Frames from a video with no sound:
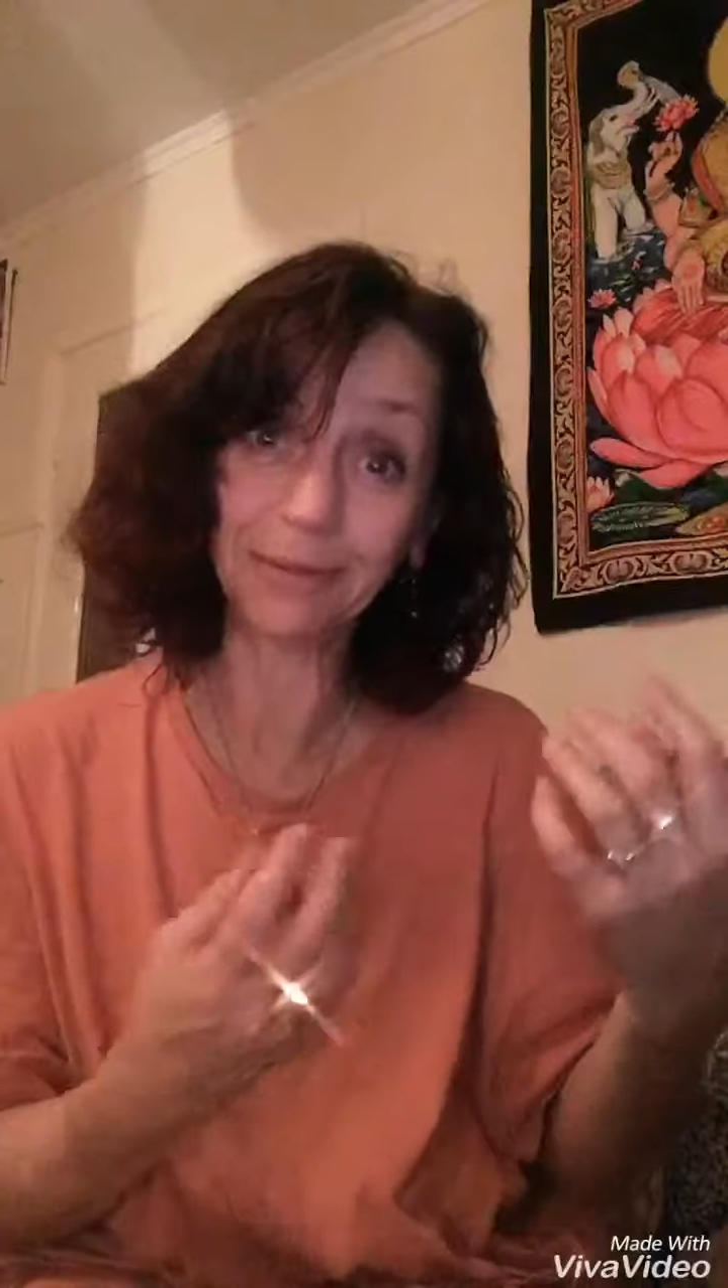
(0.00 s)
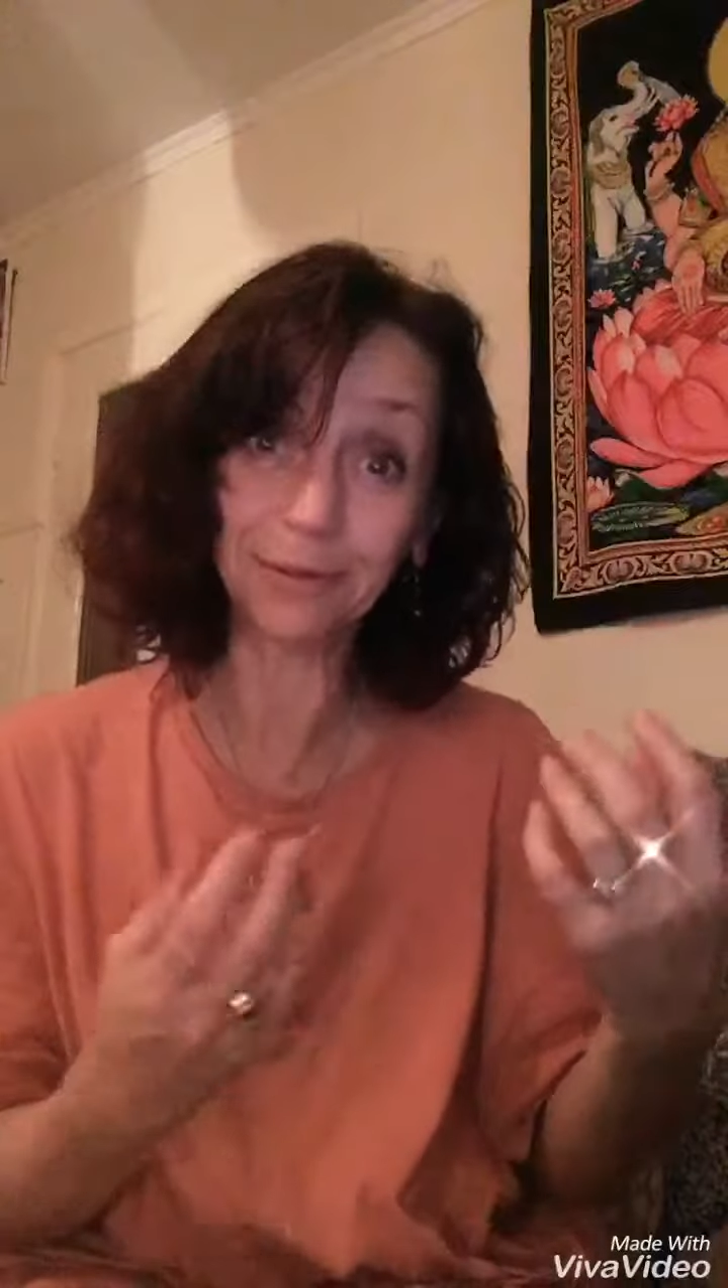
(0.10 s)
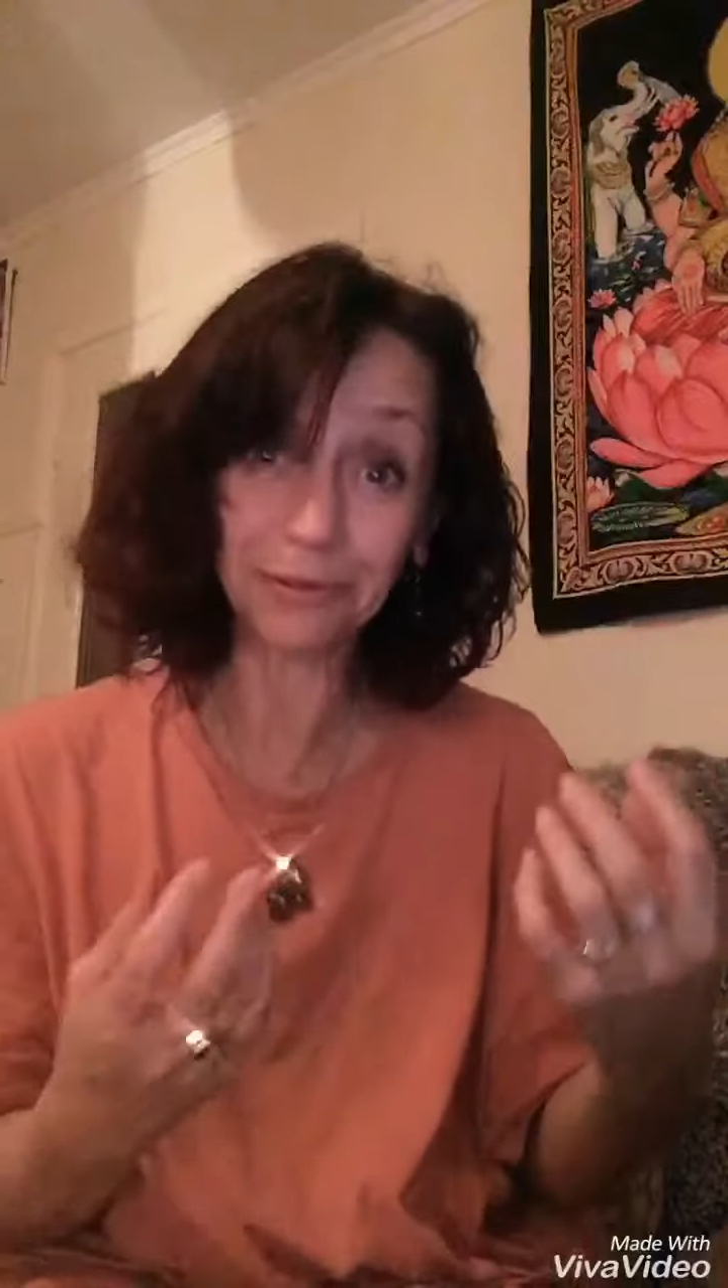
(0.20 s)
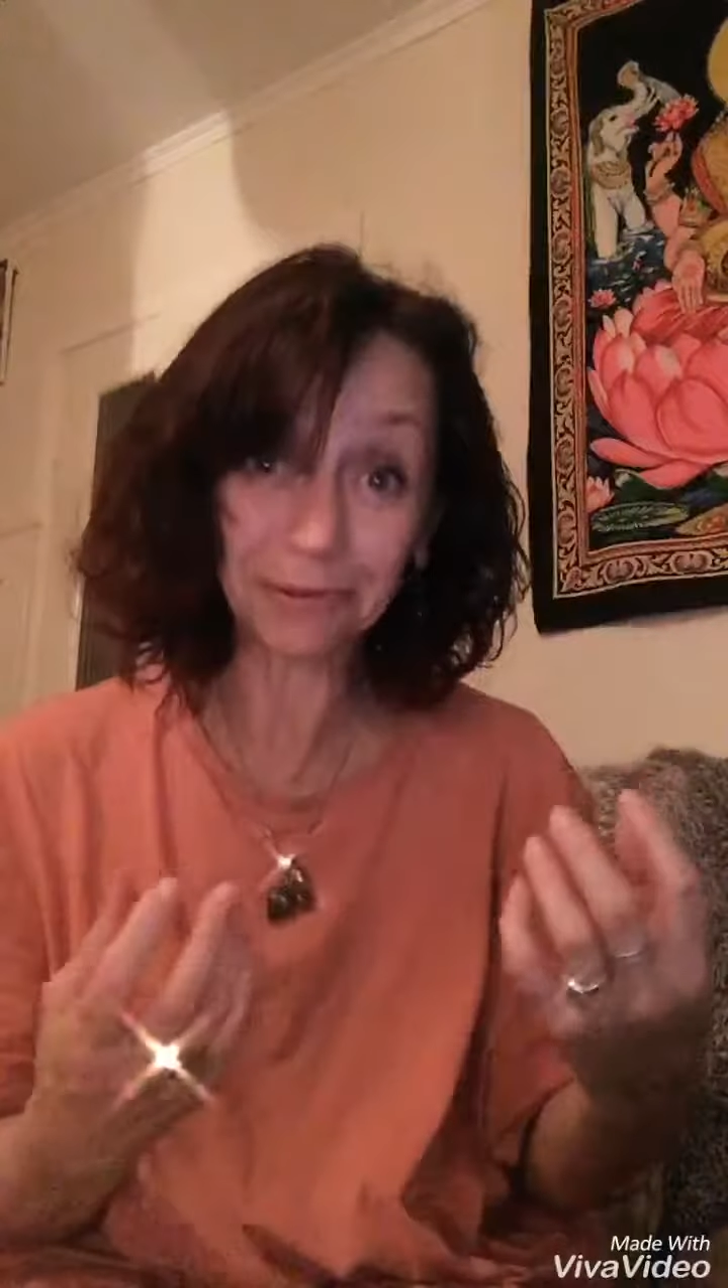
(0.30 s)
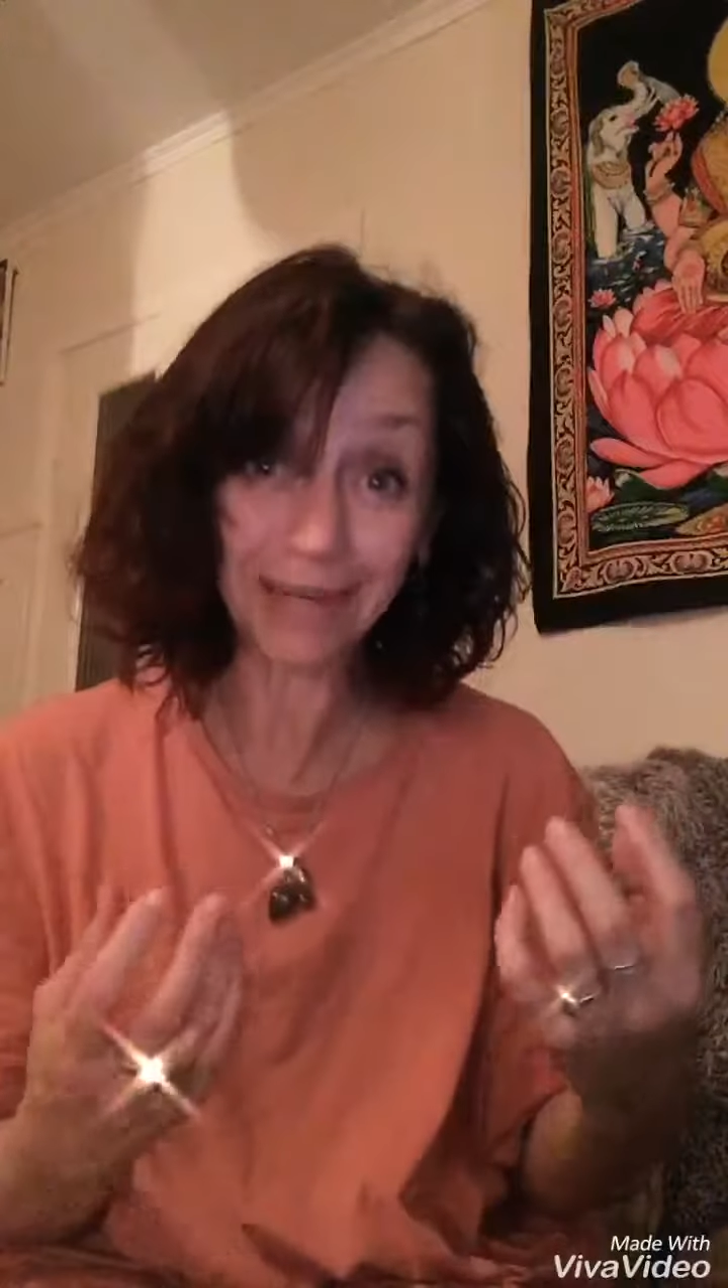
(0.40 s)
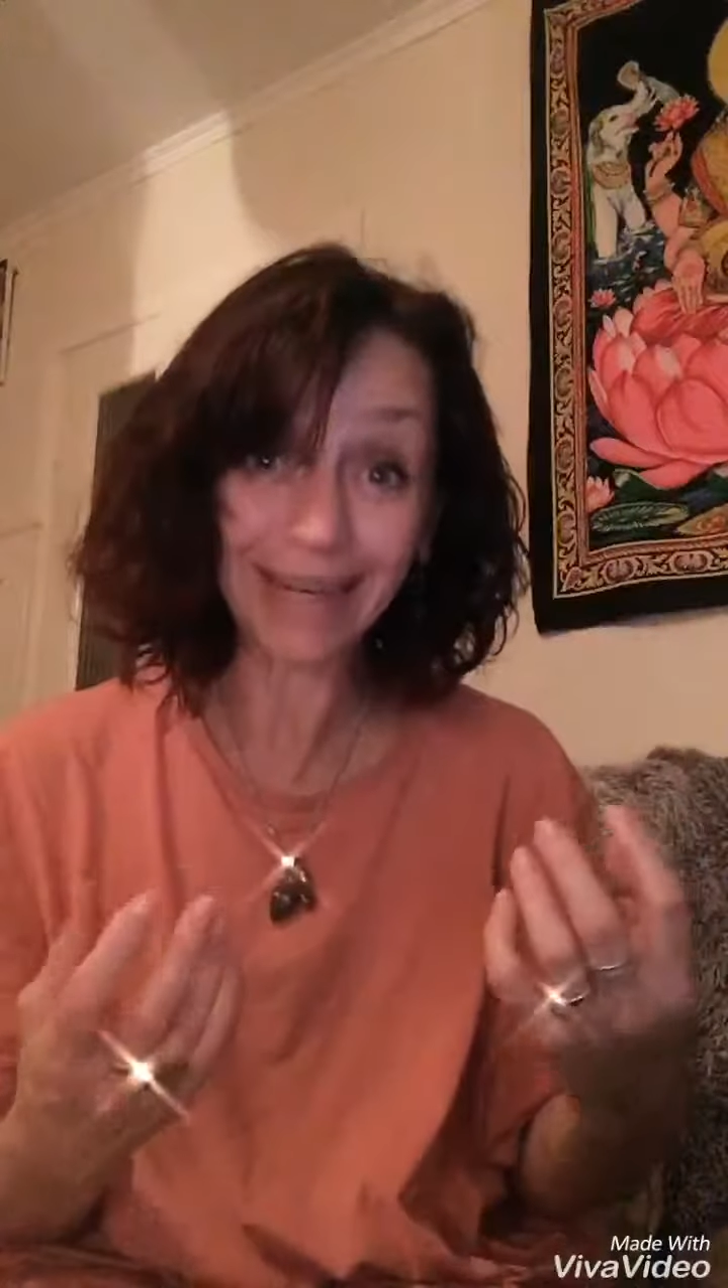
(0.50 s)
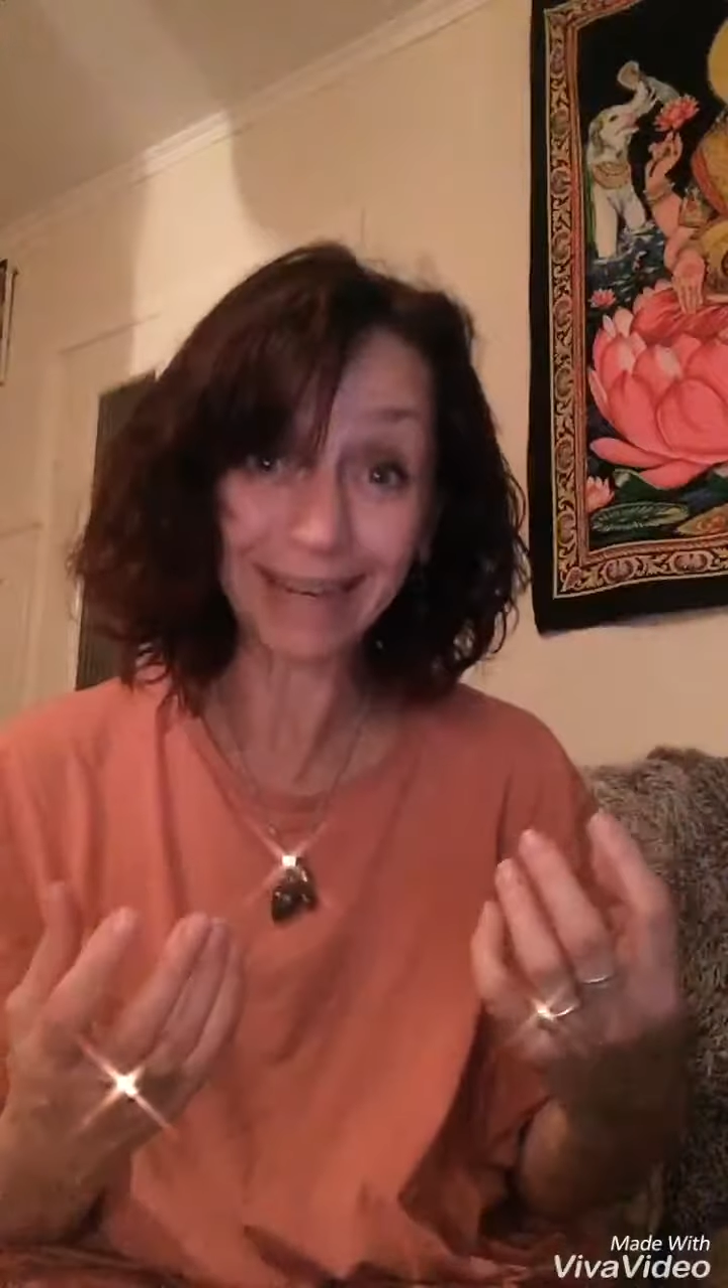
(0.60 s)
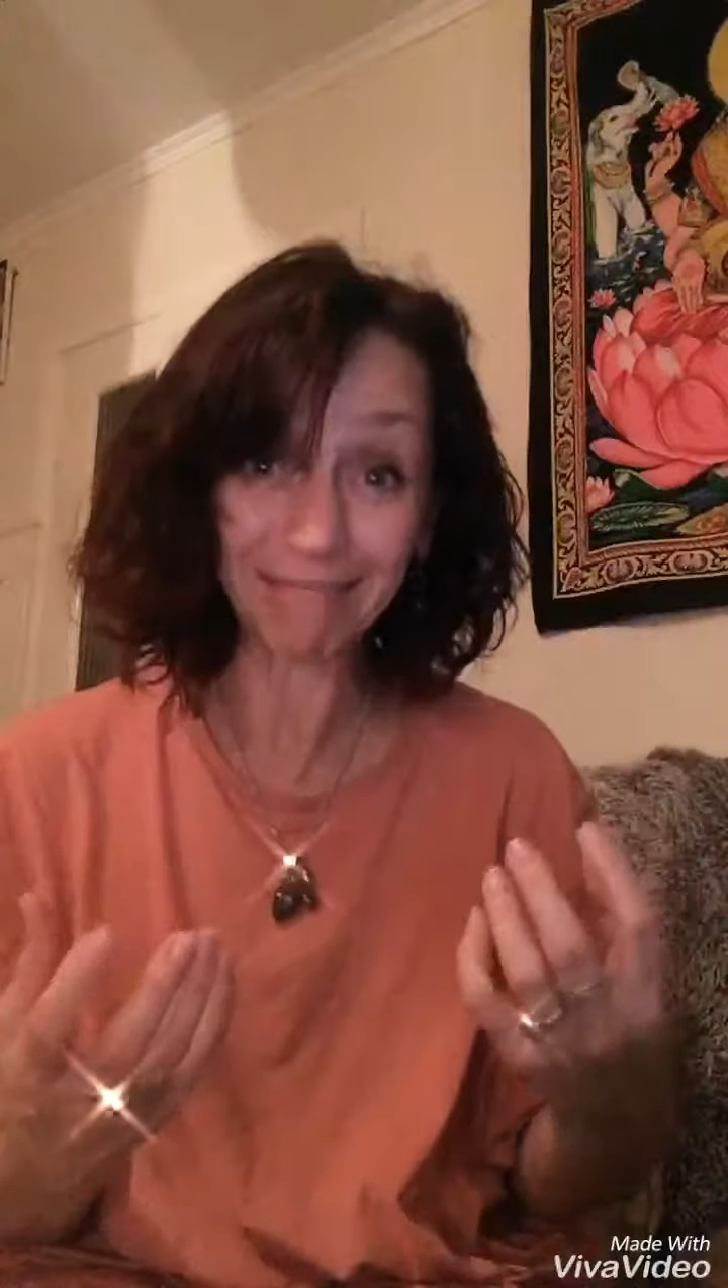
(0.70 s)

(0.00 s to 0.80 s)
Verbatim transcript: It was really